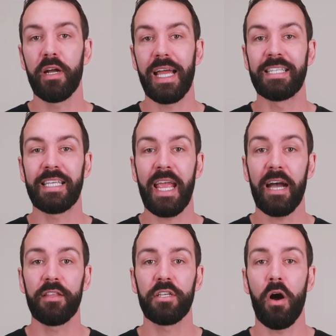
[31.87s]
and see how
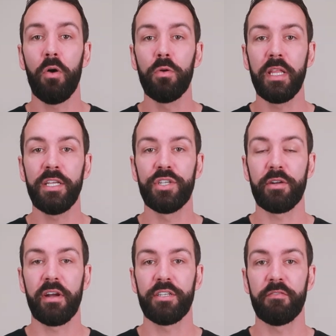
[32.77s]
this whole lead
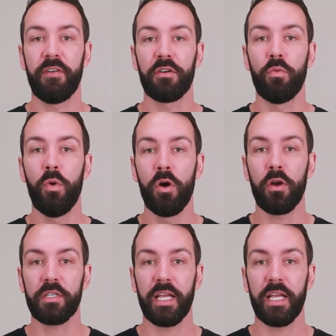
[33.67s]
generation funnel works